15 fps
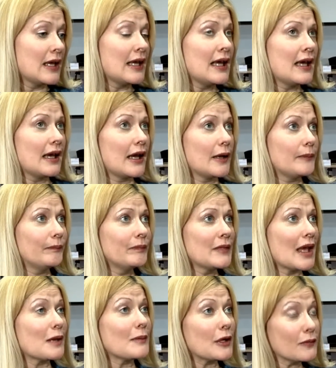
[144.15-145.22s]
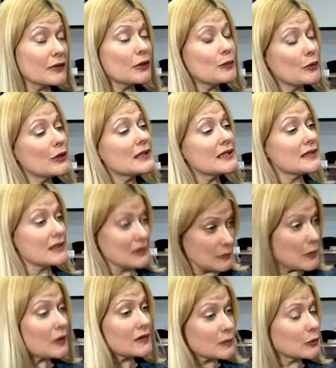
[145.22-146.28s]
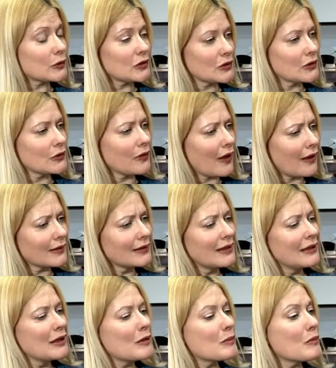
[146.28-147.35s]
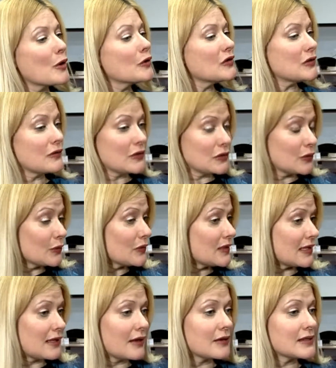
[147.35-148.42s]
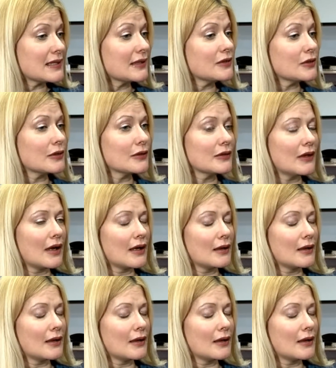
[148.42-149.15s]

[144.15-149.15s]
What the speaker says: And my real point is it's possible to do that. Most of the tools that our center